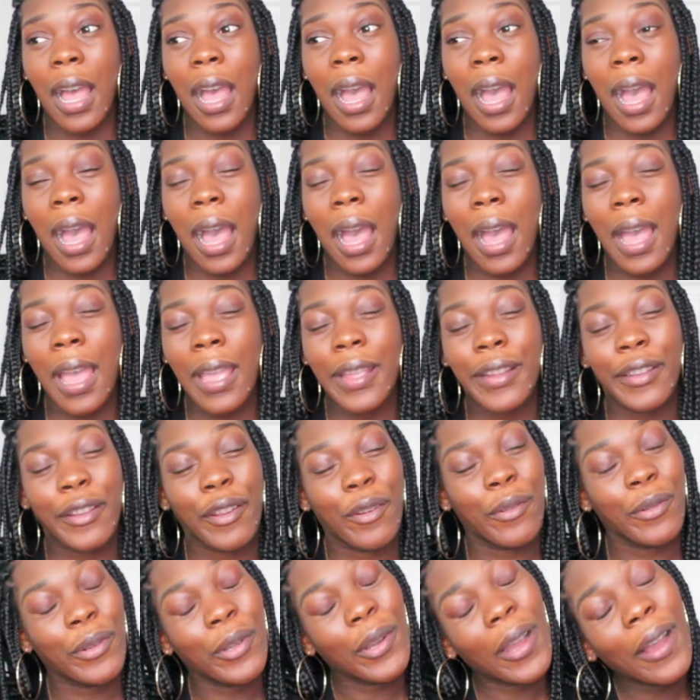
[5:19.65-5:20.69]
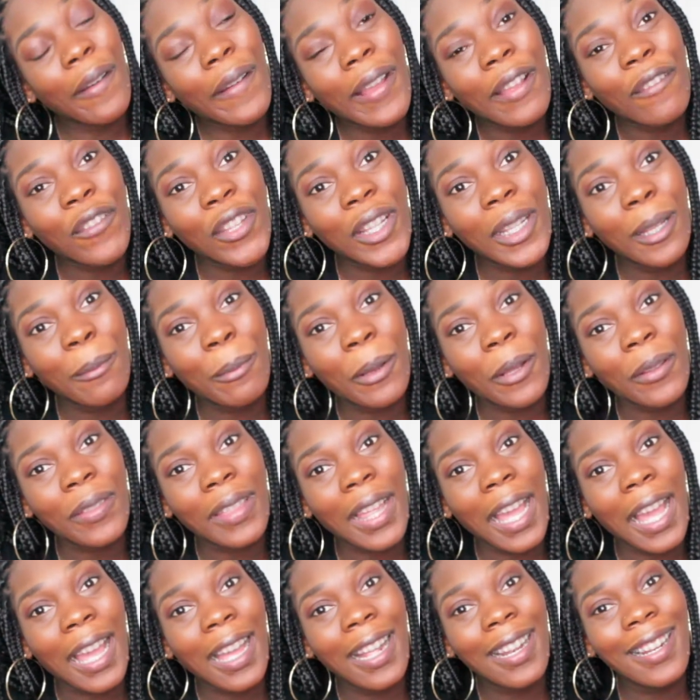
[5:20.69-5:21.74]
I don't know how I feel about
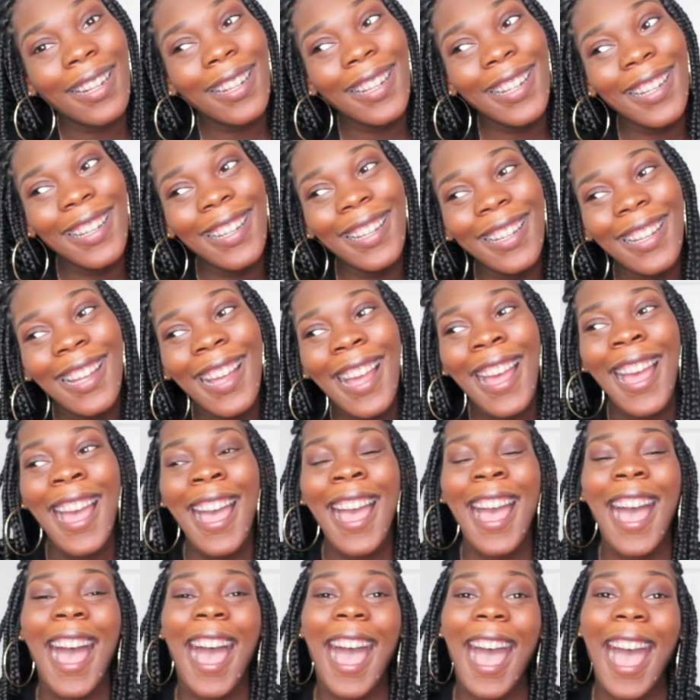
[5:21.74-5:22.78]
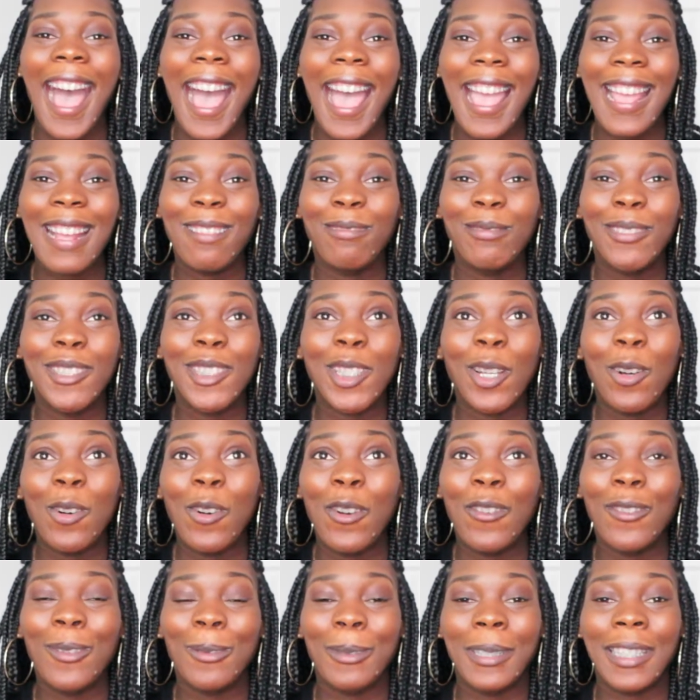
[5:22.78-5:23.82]
that. I'm so
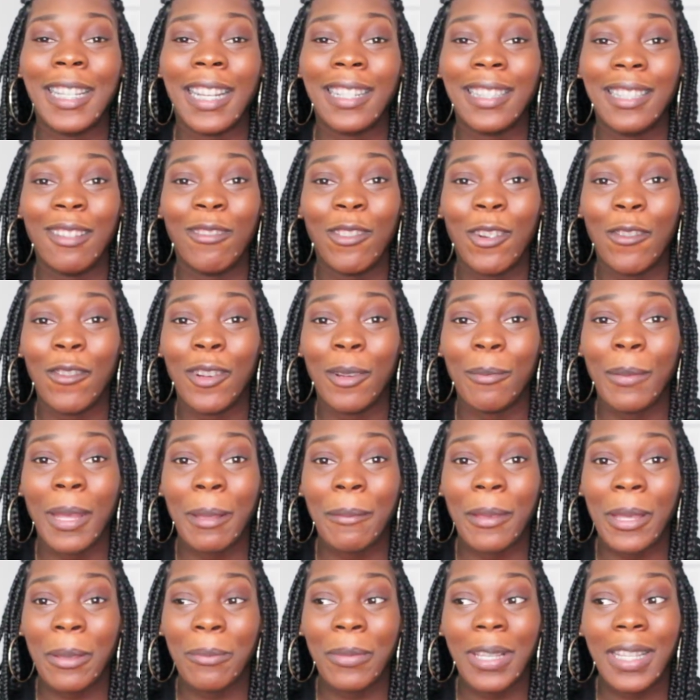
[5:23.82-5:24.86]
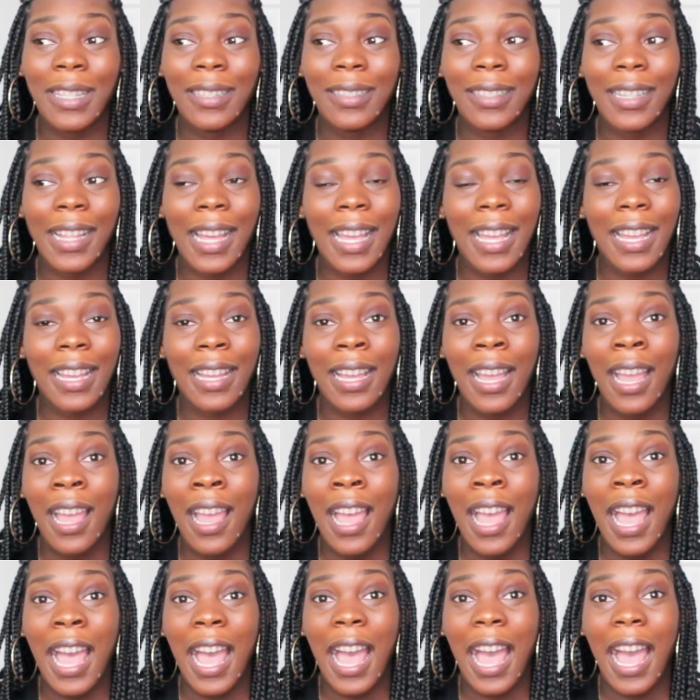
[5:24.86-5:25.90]
overprotective over my babies. Like,
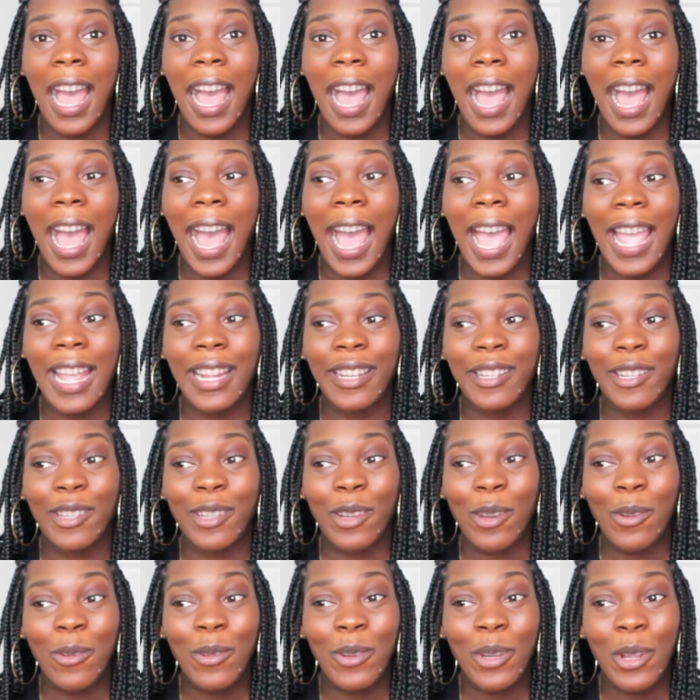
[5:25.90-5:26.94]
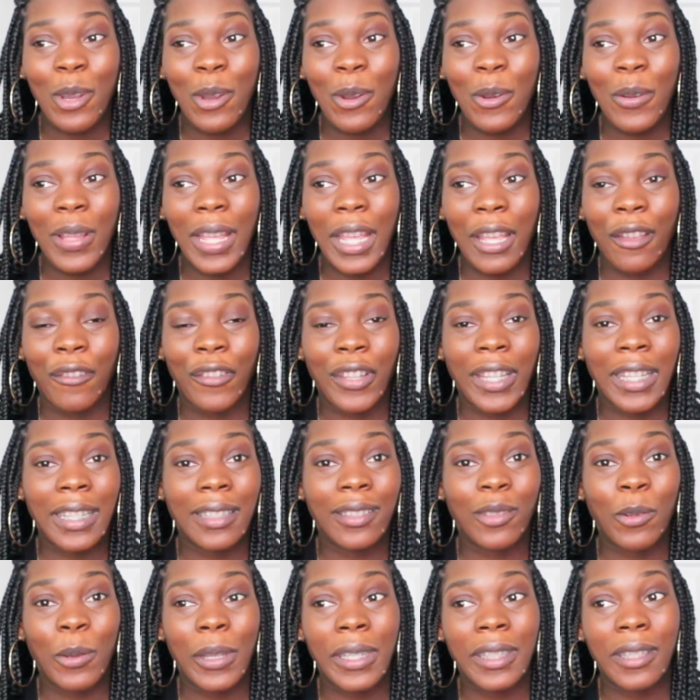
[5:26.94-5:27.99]
I don't know if
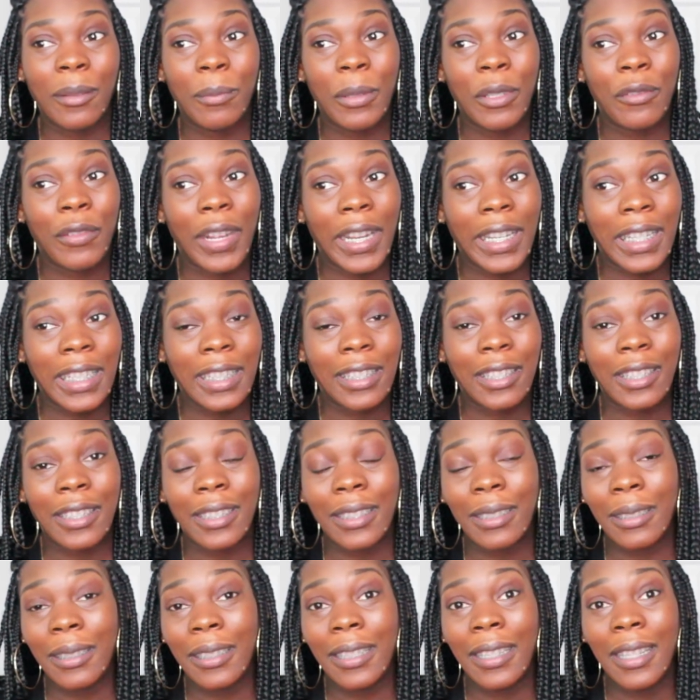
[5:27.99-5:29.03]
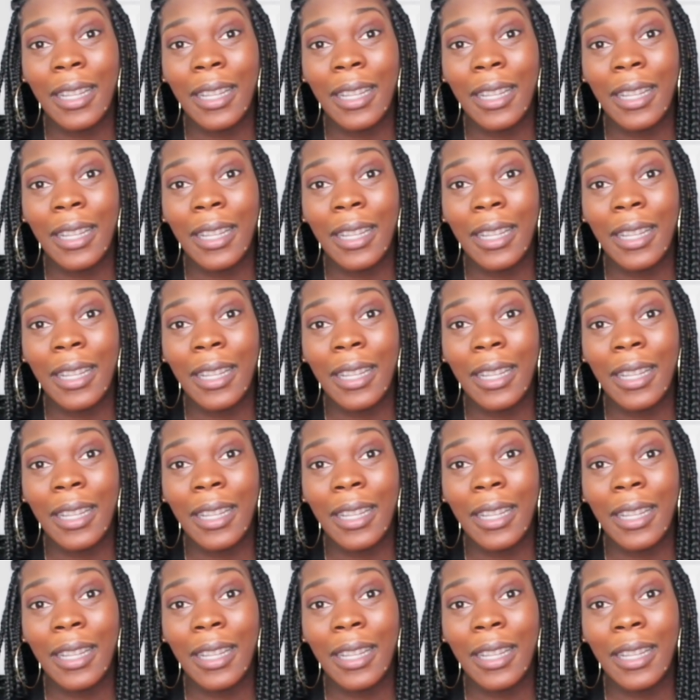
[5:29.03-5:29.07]
he's going to be ready to